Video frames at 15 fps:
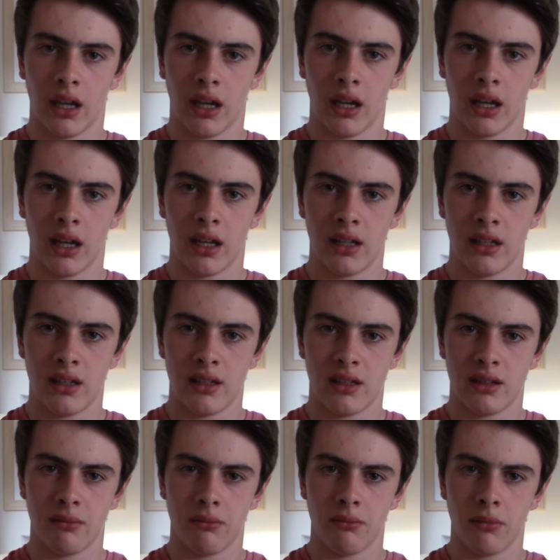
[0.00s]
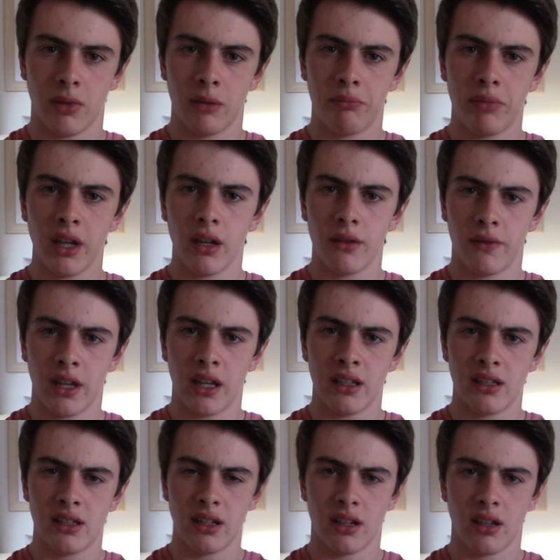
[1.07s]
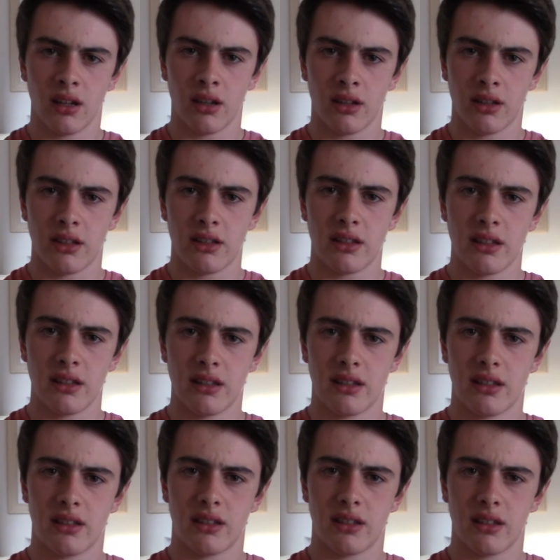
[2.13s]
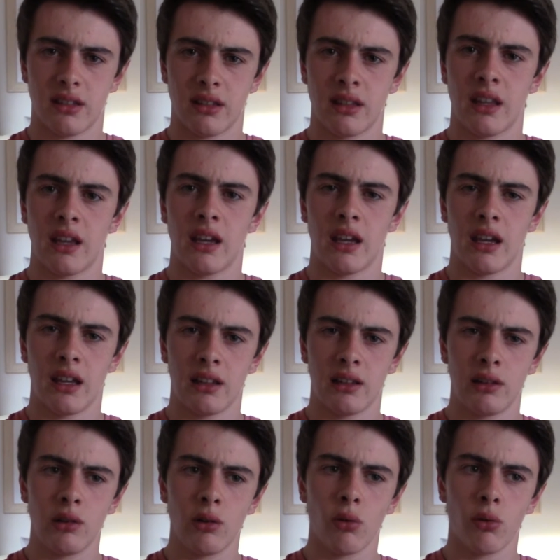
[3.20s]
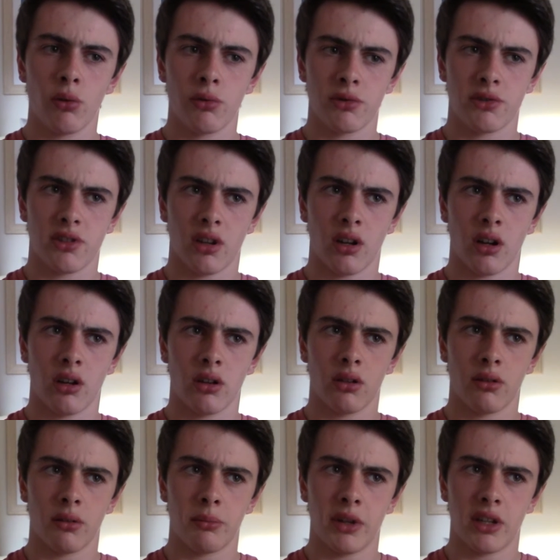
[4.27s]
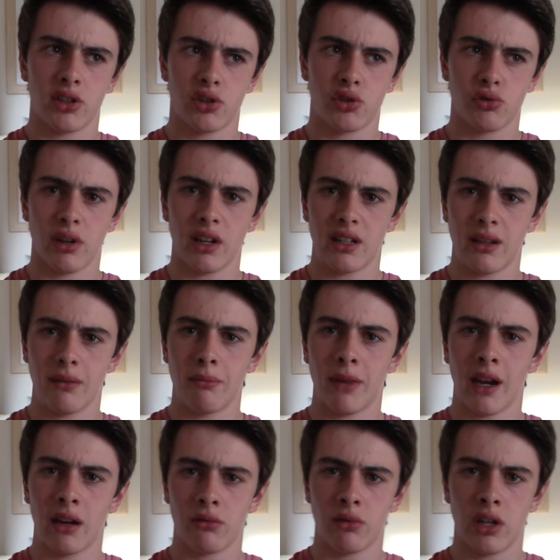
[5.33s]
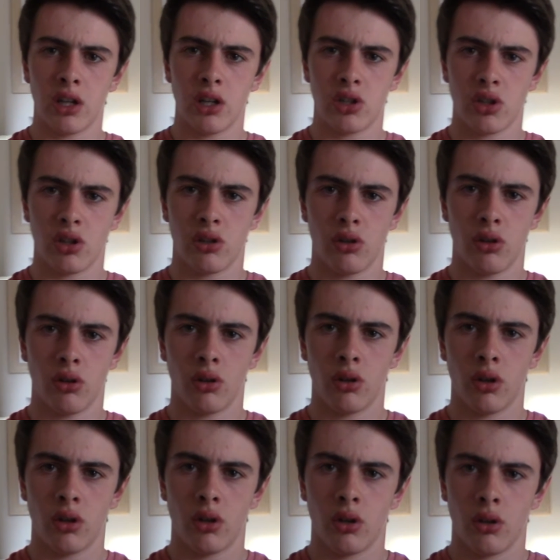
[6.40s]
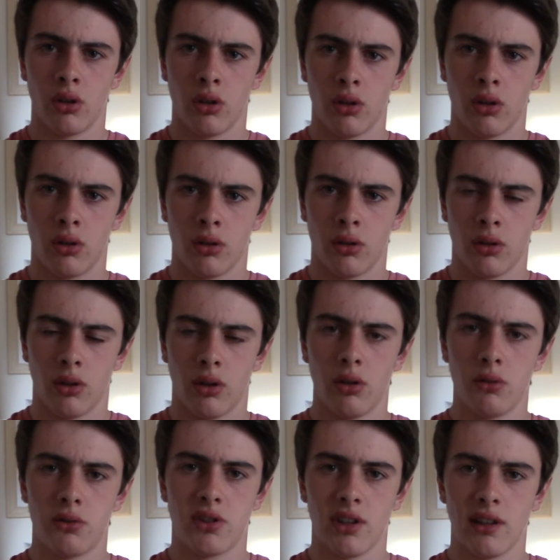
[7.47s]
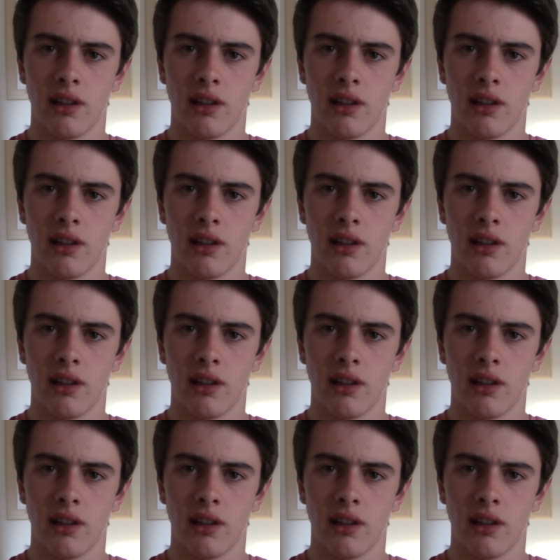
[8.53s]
and a bit of India, since their laws are a bit strict in marriage and who to